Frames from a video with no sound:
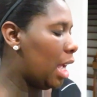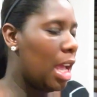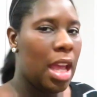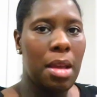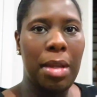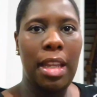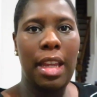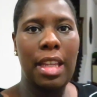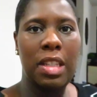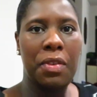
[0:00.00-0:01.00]
um,
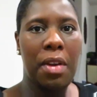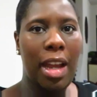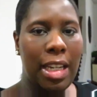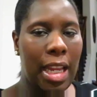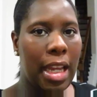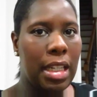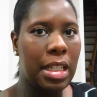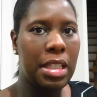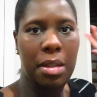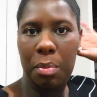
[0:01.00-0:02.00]
it is friday
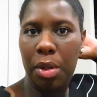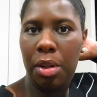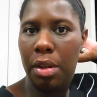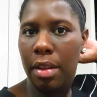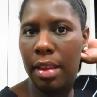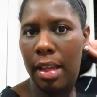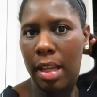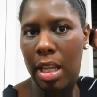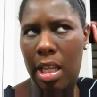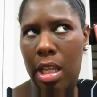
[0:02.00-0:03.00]
december
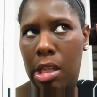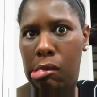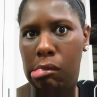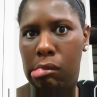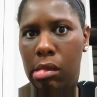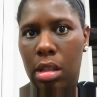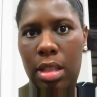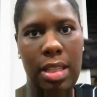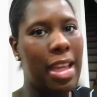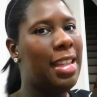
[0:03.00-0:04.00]
the
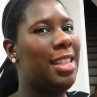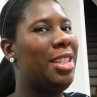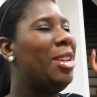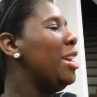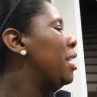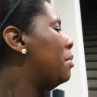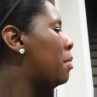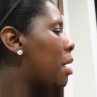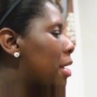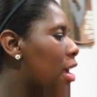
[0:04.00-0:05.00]
6th my
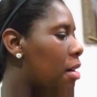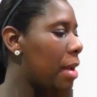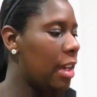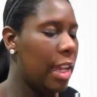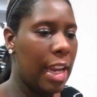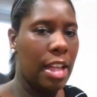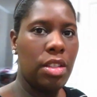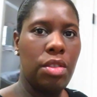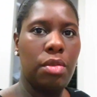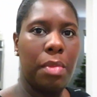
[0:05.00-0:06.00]
mom and i are about to head
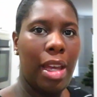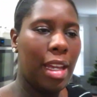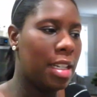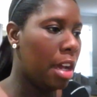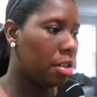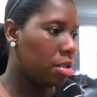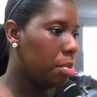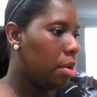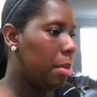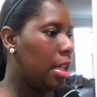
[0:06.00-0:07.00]
out to my doctor's
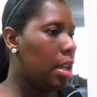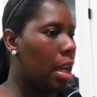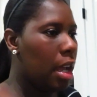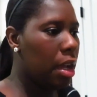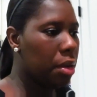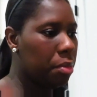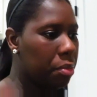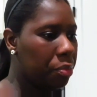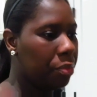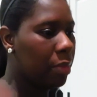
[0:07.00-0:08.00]
appointment
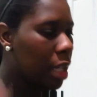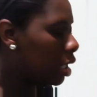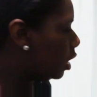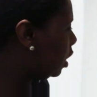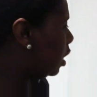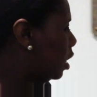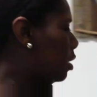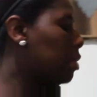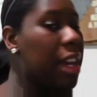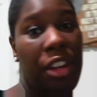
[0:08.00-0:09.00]
um,
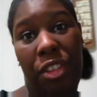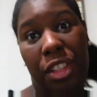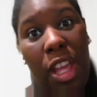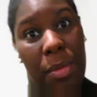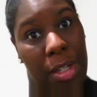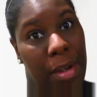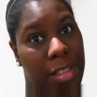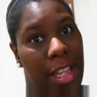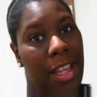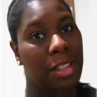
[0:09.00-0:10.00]
my doctor is all the way
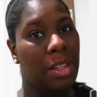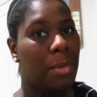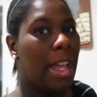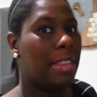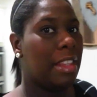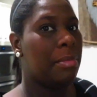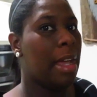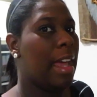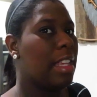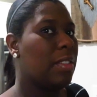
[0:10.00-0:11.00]
across town so we have to leave
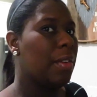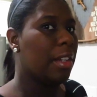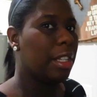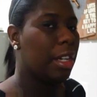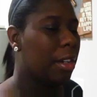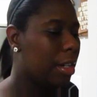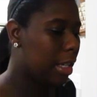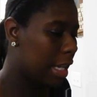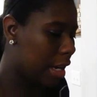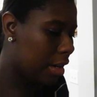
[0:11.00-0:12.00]
my house fairly
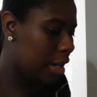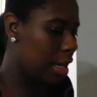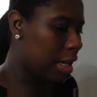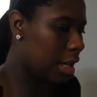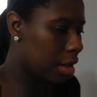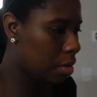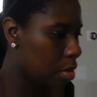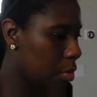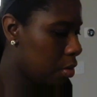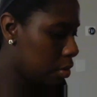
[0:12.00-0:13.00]
earlier than
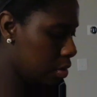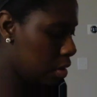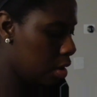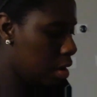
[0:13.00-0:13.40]
normal